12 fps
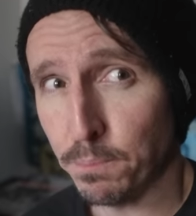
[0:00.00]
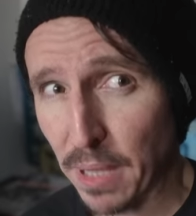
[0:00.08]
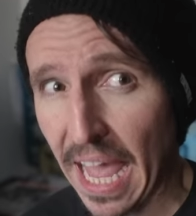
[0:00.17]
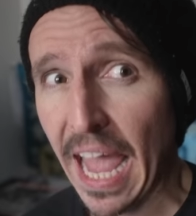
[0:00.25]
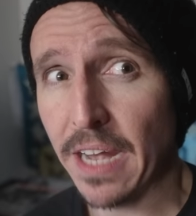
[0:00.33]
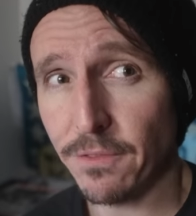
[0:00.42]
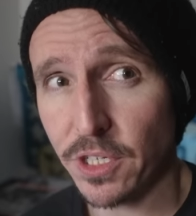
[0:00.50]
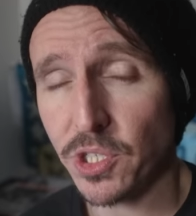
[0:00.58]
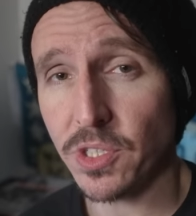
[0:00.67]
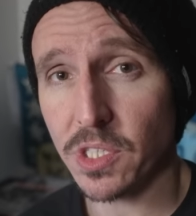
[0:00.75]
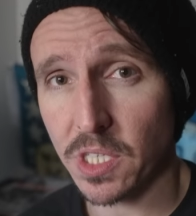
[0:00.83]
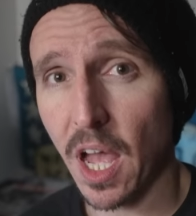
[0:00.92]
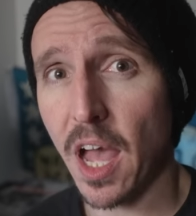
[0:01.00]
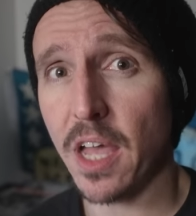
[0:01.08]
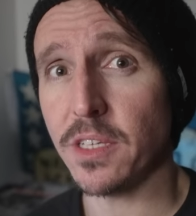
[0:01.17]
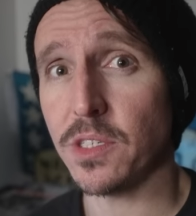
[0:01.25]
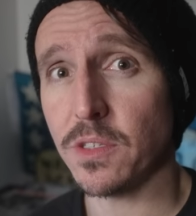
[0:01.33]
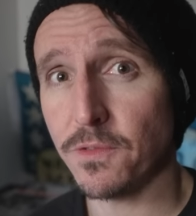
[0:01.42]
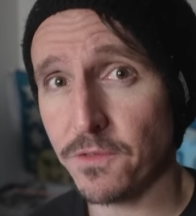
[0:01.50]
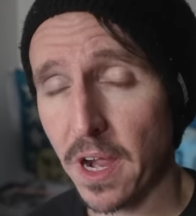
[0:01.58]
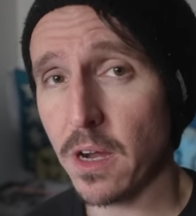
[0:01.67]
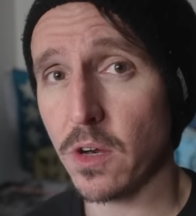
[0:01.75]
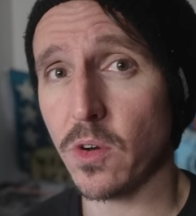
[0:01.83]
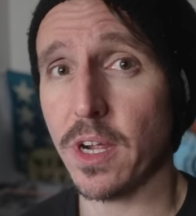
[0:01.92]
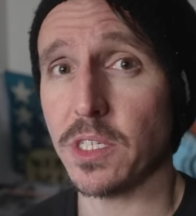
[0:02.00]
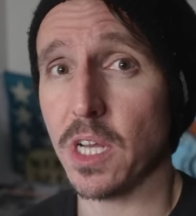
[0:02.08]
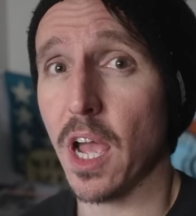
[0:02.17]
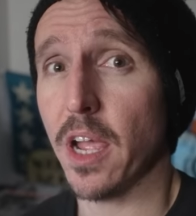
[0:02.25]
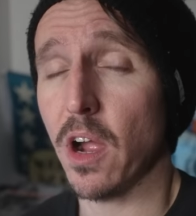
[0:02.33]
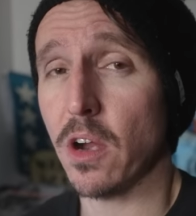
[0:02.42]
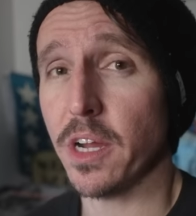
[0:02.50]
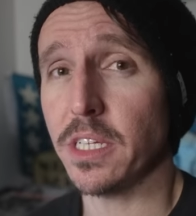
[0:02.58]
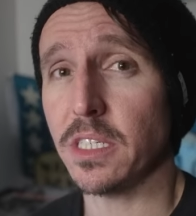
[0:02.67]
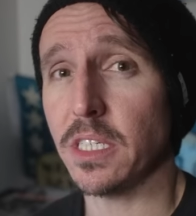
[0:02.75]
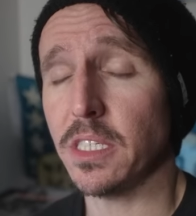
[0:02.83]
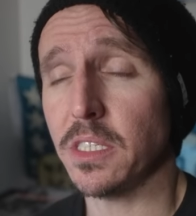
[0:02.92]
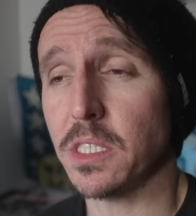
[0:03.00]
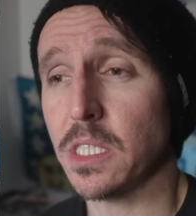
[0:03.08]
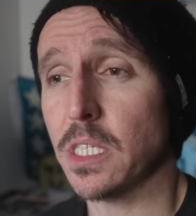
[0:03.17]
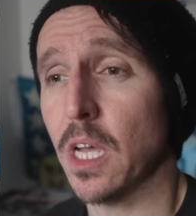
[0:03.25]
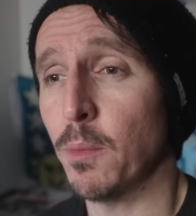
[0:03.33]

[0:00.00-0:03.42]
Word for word: Panavision sized Firecrest IRNDs,